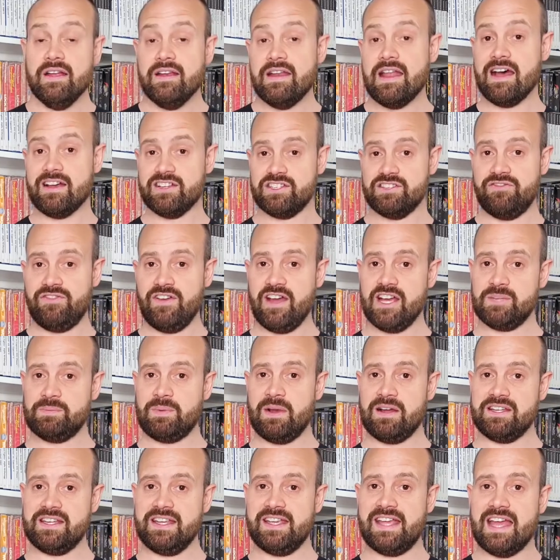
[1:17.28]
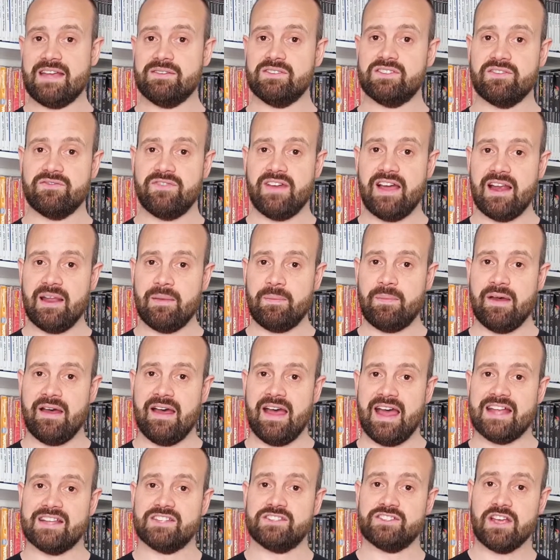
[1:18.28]
Now, as a first-party games developer
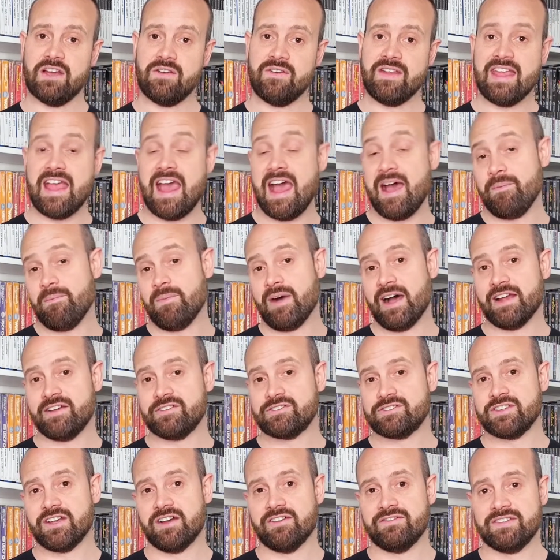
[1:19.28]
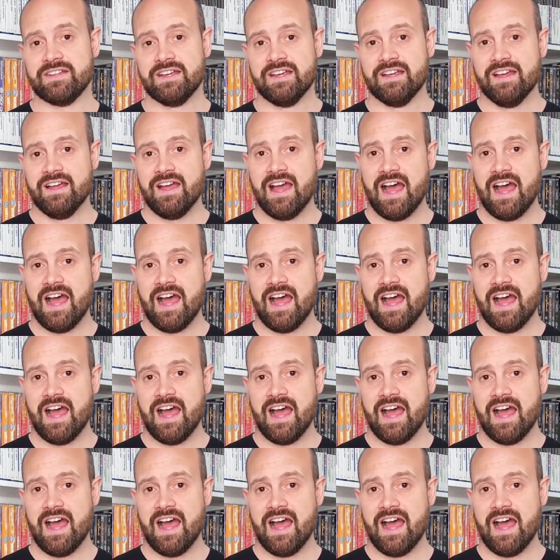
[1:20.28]
at Sony and Microsoft,